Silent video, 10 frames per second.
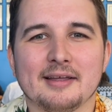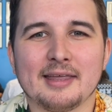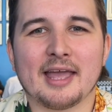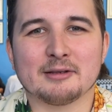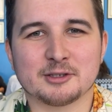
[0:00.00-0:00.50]

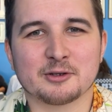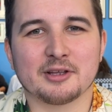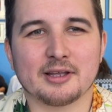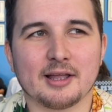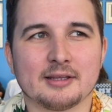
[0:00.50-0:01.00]
Yeah, he's
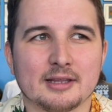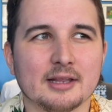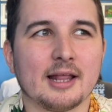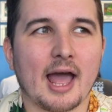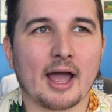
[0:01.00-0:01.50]
literally
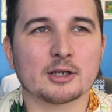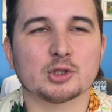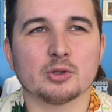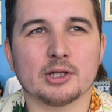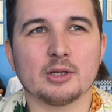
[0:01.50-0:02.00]

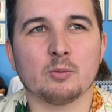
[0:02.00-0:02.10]
actually